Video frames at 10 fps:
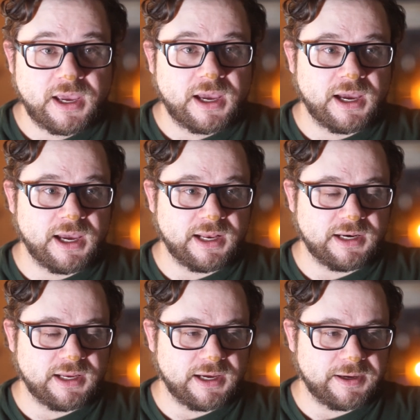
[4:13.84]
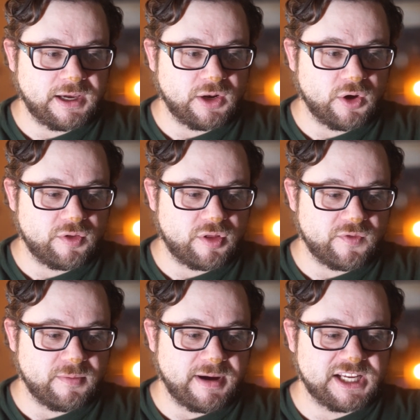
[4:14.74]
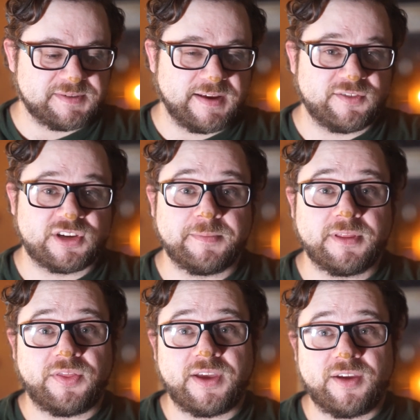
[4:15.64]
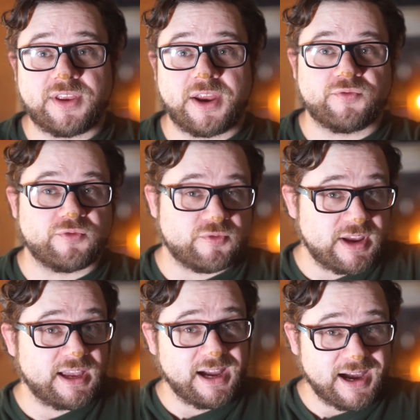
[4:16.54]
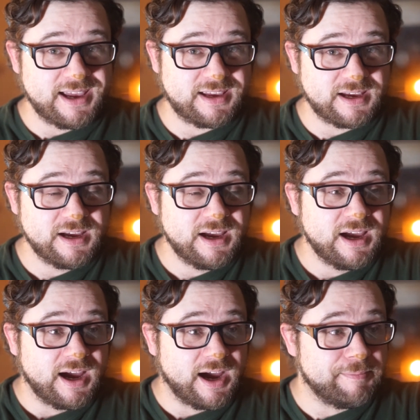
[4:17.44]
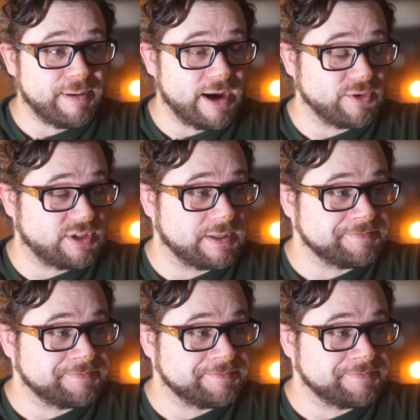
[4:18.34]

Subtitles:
And it also reminds me of some of the things that I really like about